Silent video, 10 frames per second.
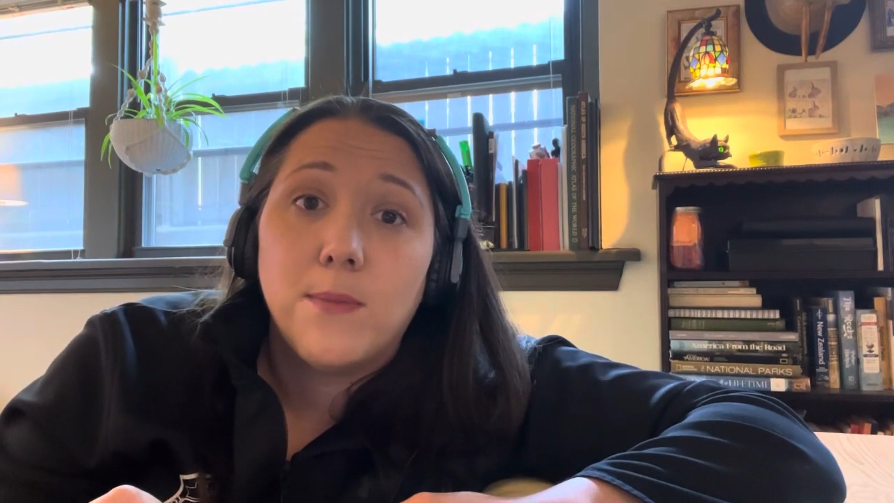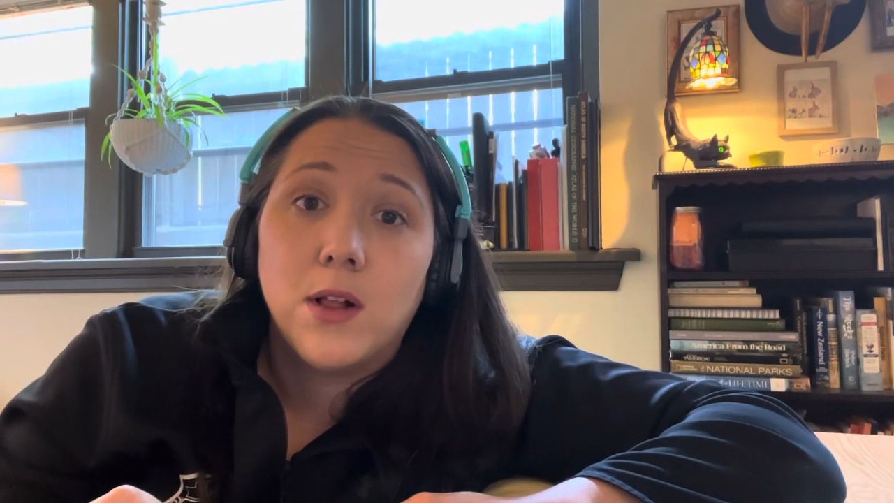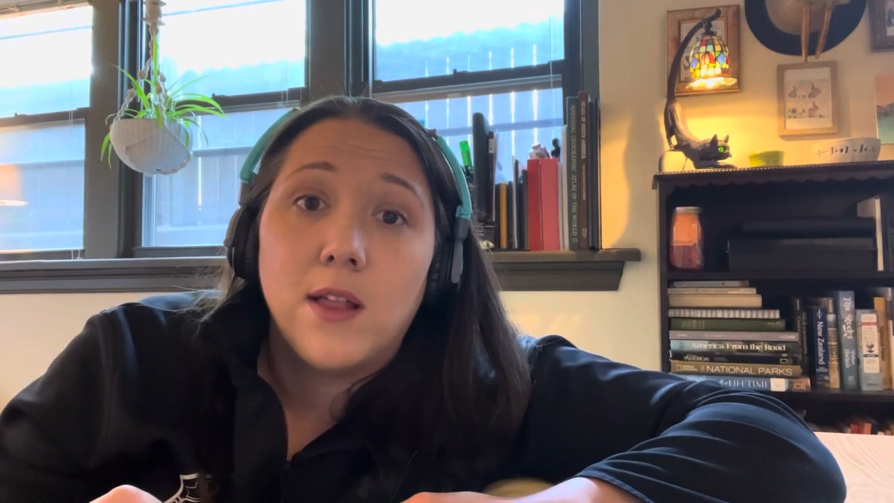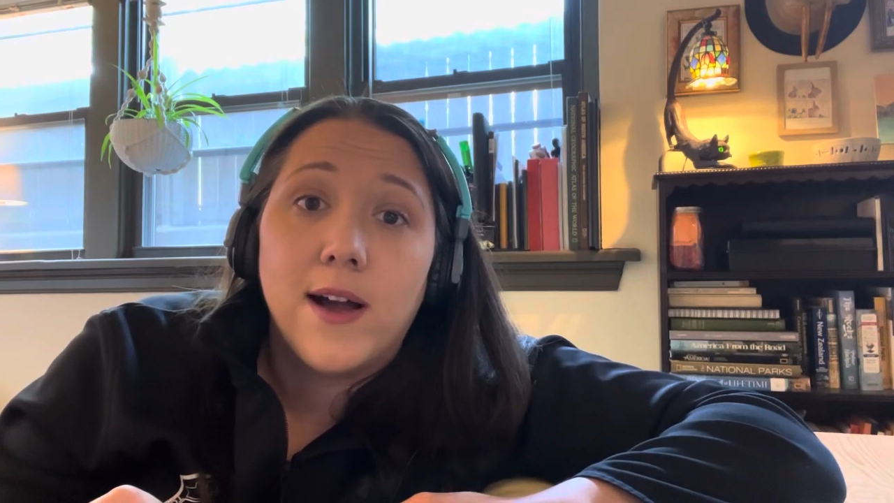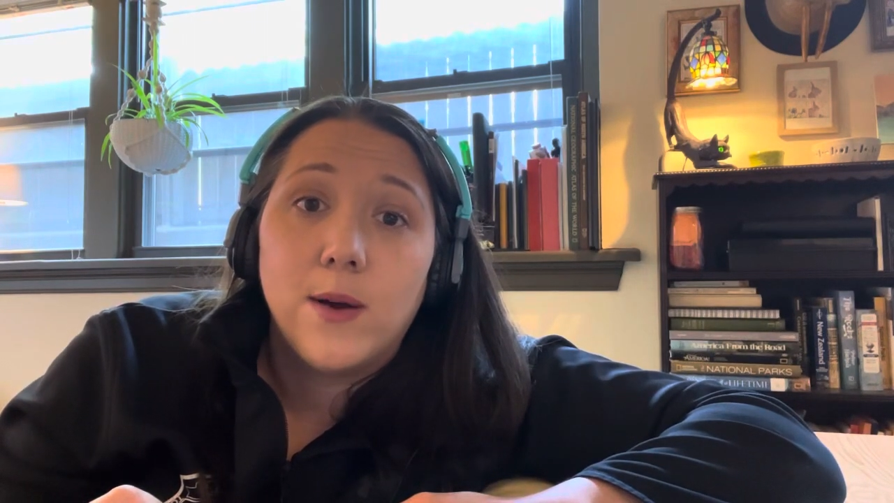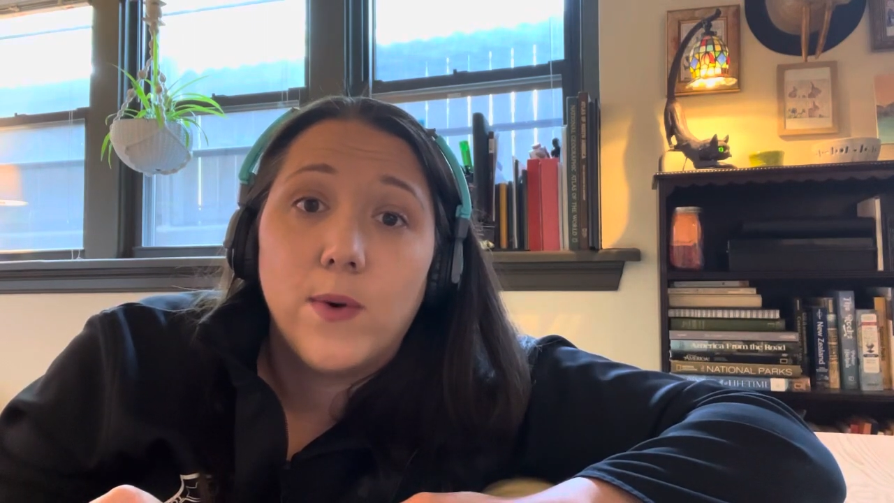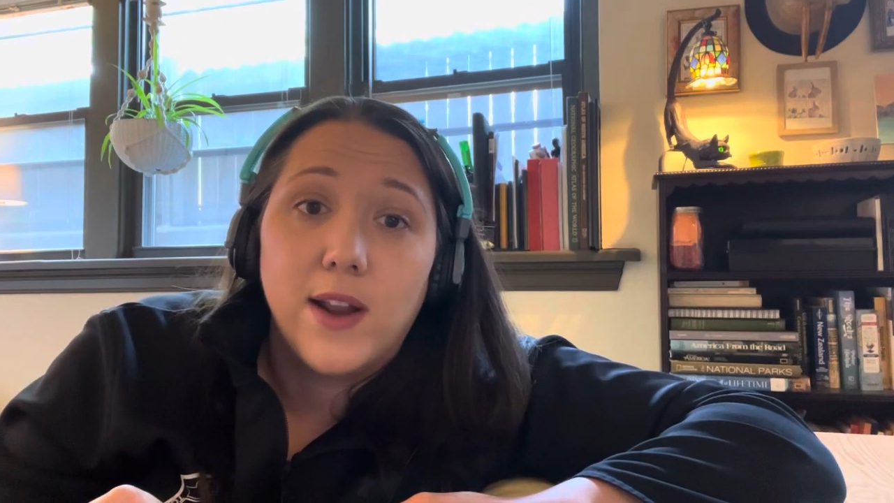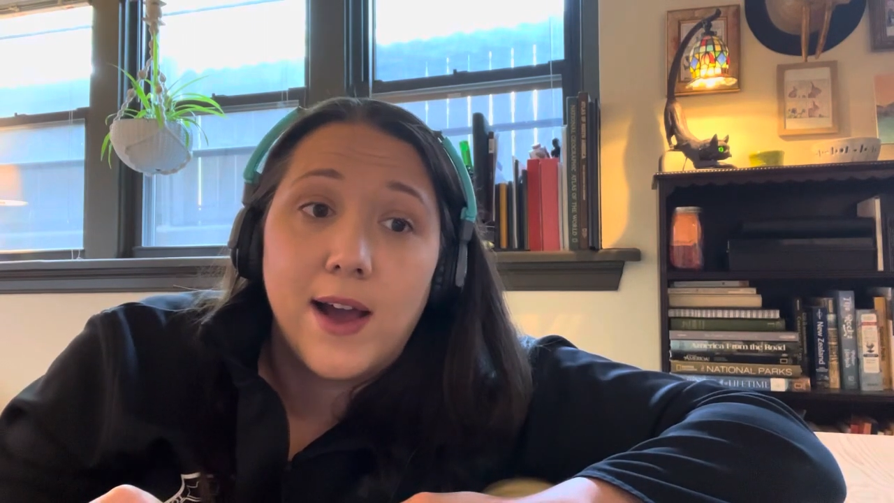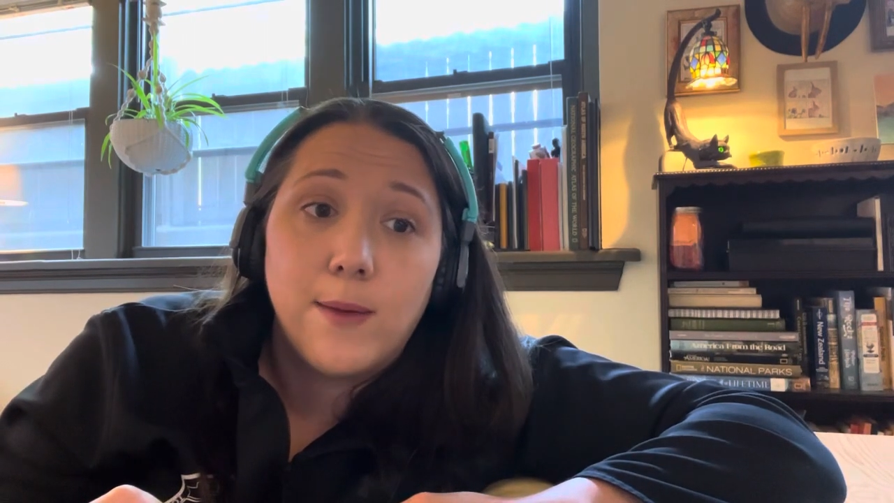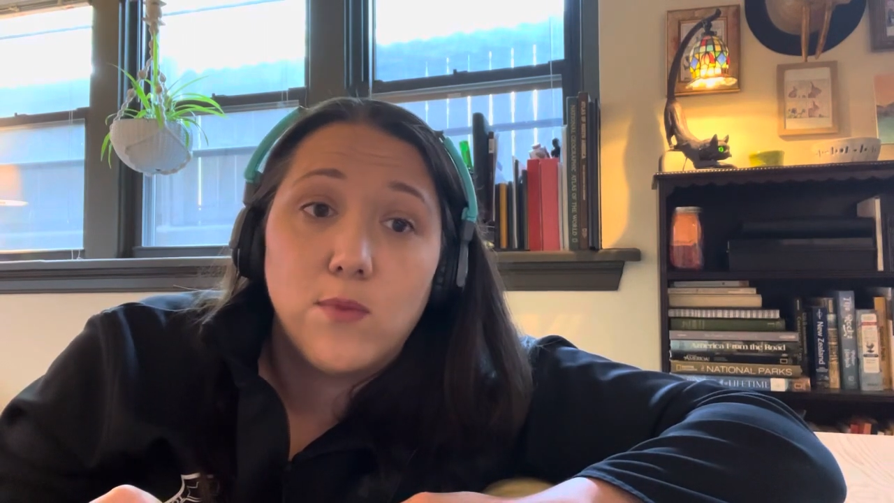a lot when
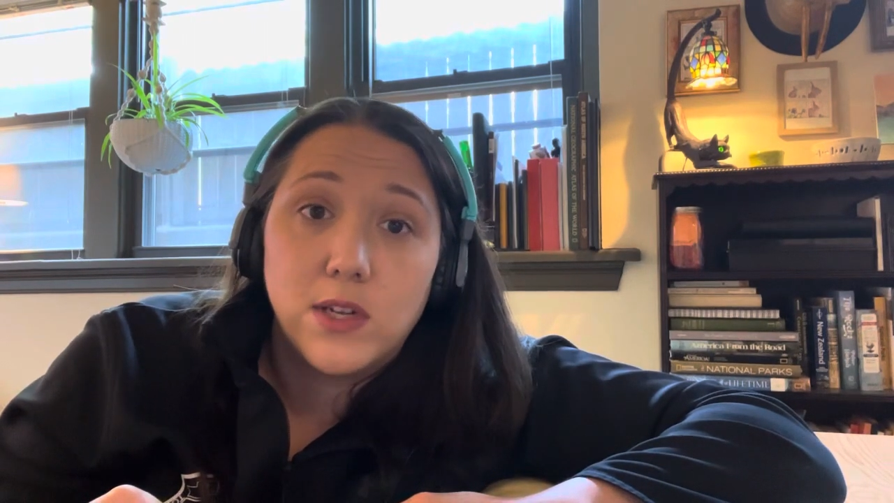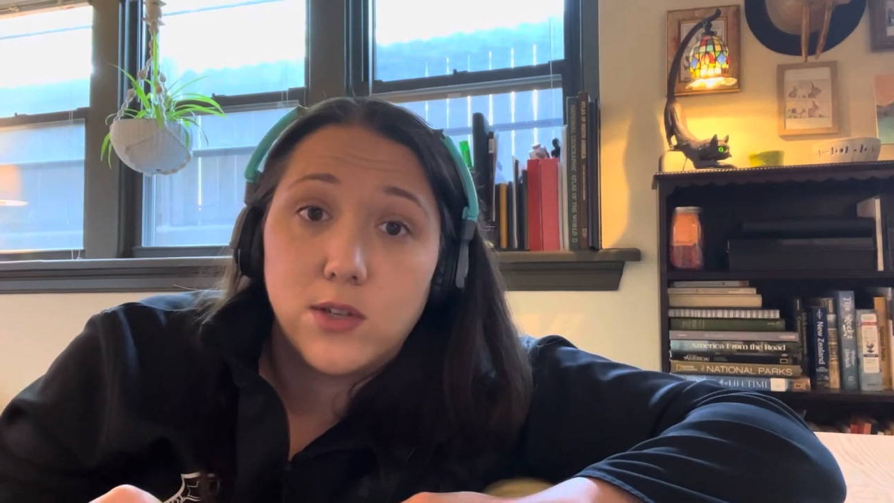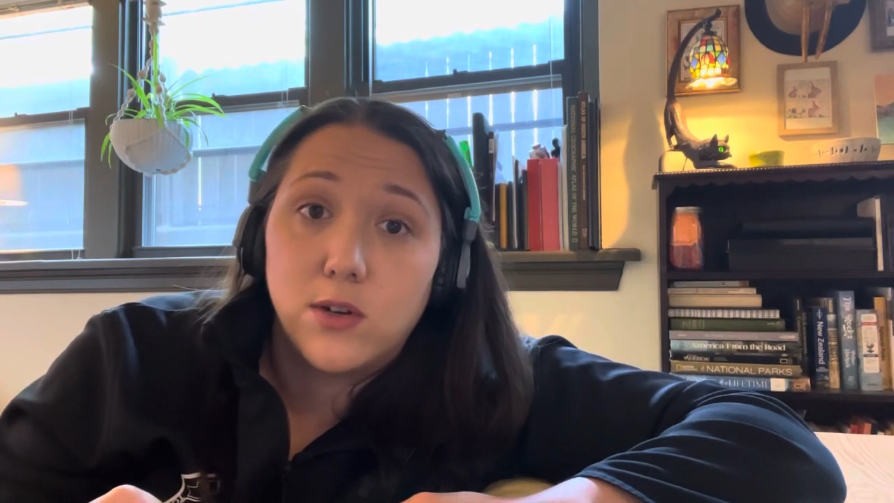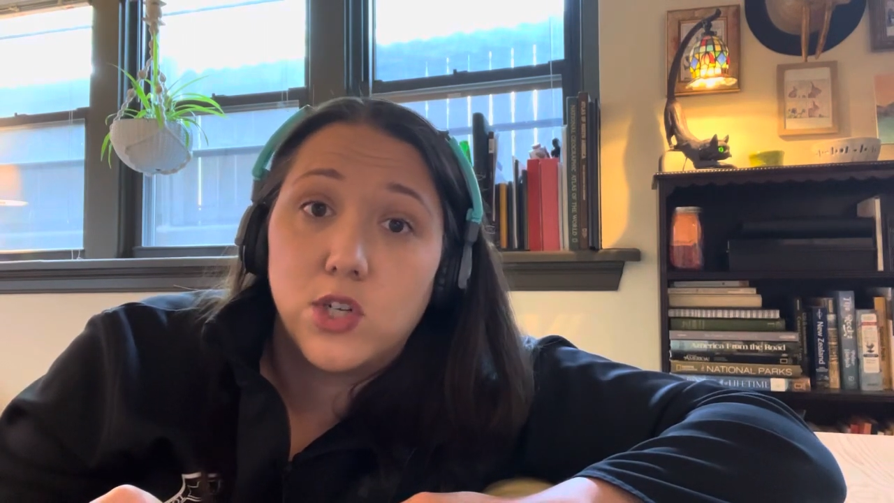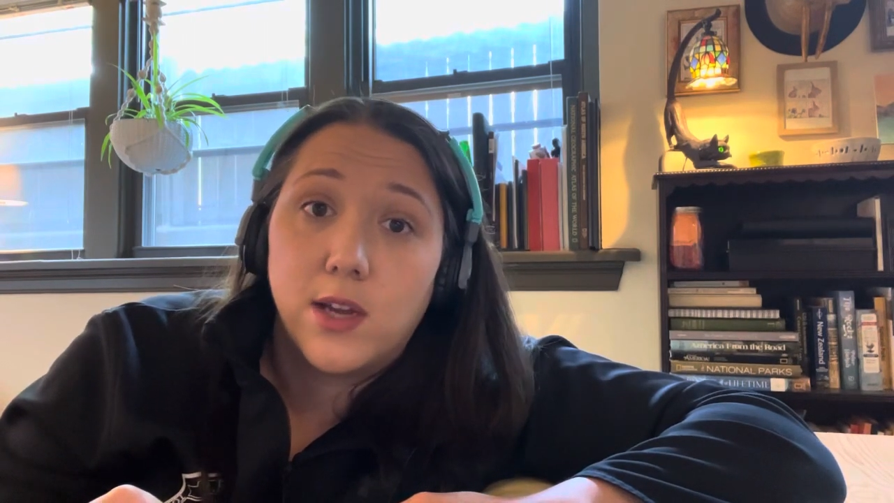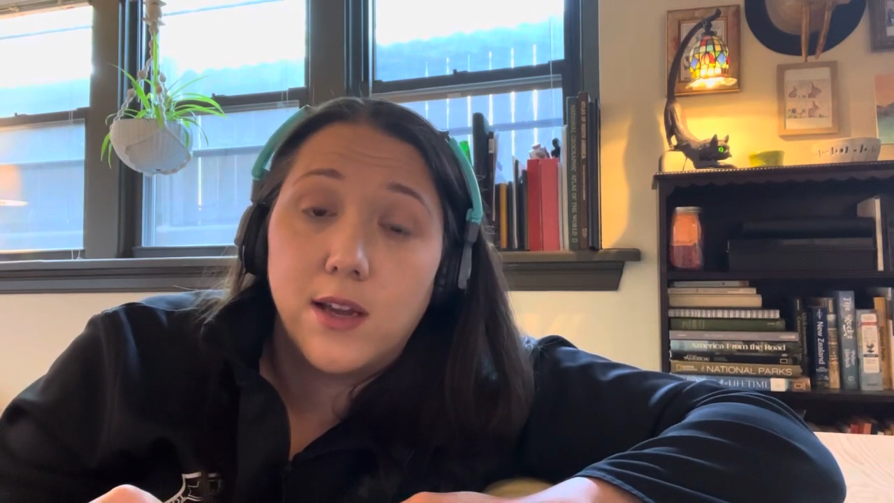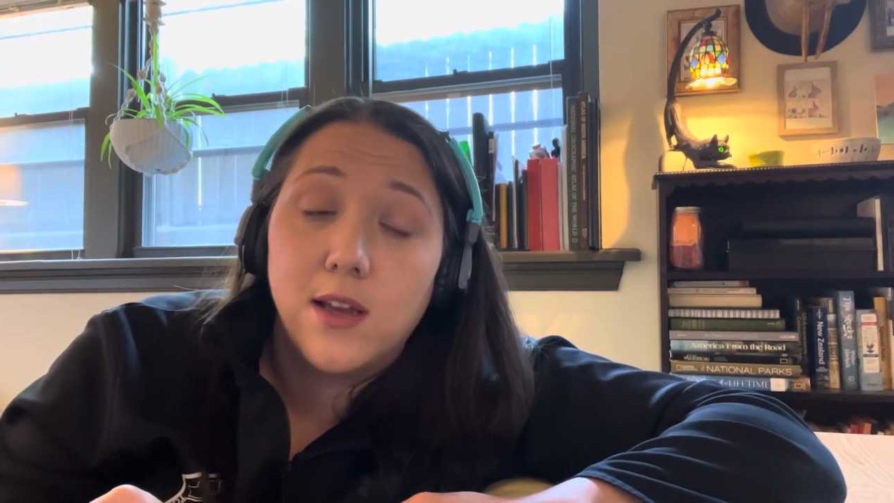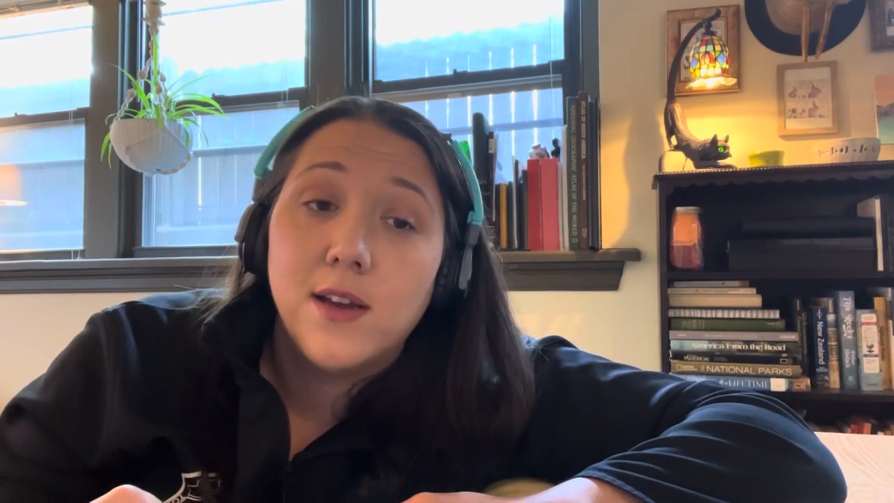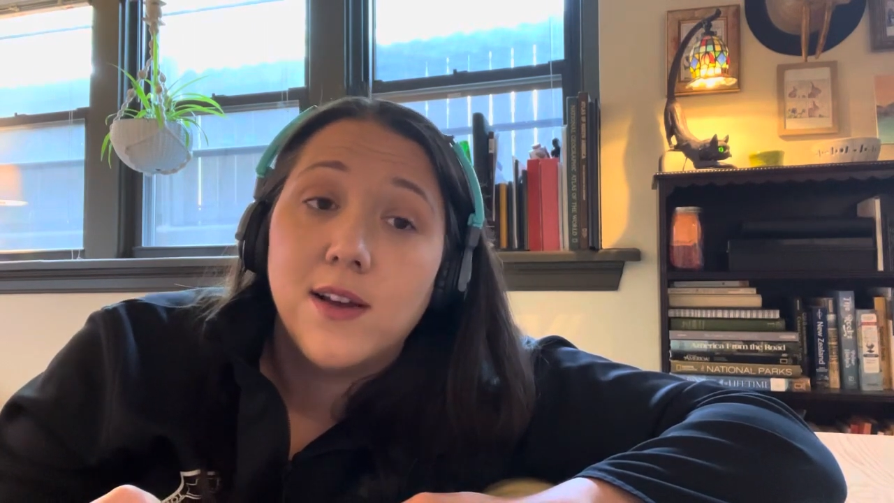I'm researching